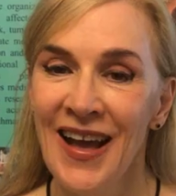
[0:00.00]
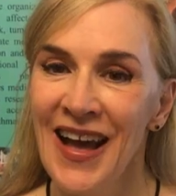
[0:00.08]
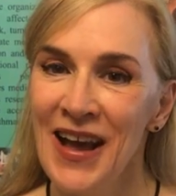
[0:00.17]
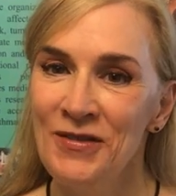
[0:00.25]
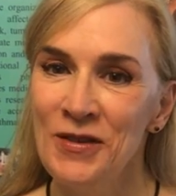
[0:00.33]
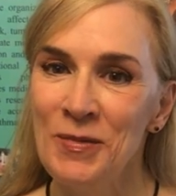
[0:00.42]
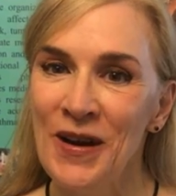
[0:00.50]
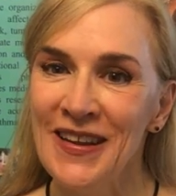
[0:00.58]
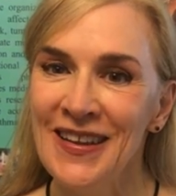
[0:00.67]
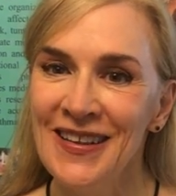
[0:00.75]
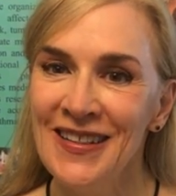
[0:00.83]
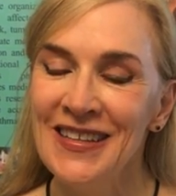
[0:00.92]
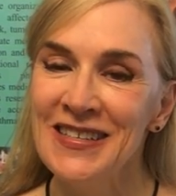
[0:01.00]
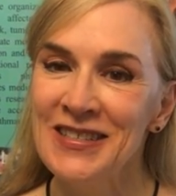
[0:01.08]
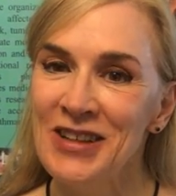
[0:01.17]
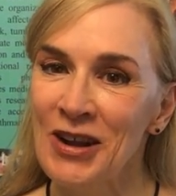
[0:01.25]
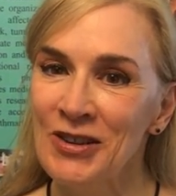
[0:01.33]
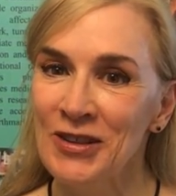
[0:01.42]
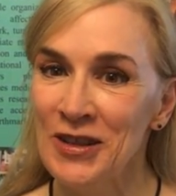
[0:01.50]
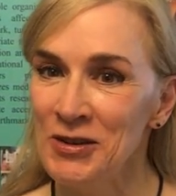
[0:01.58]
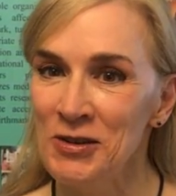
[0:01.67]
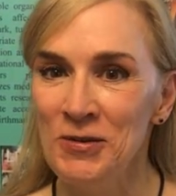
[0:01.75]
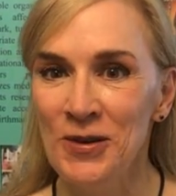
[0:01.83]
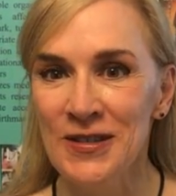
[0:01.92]
Hi everybody, this is Dr.
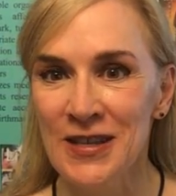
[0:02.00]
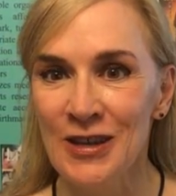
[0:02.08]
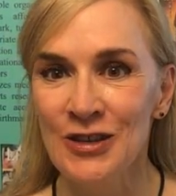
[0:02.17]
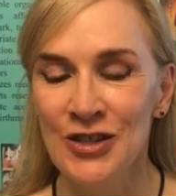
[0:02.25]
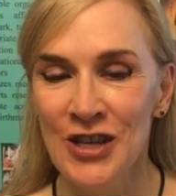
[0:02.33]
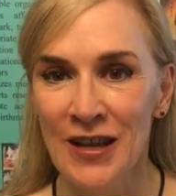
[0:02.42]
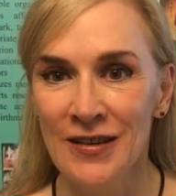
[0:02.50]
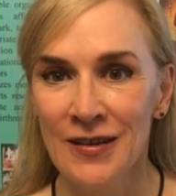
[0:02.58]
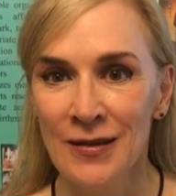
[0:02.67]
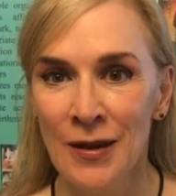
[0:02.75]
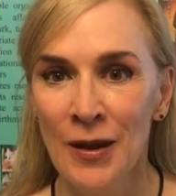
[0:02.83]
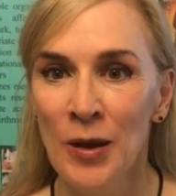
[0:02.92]
Linda Roselle Shannon,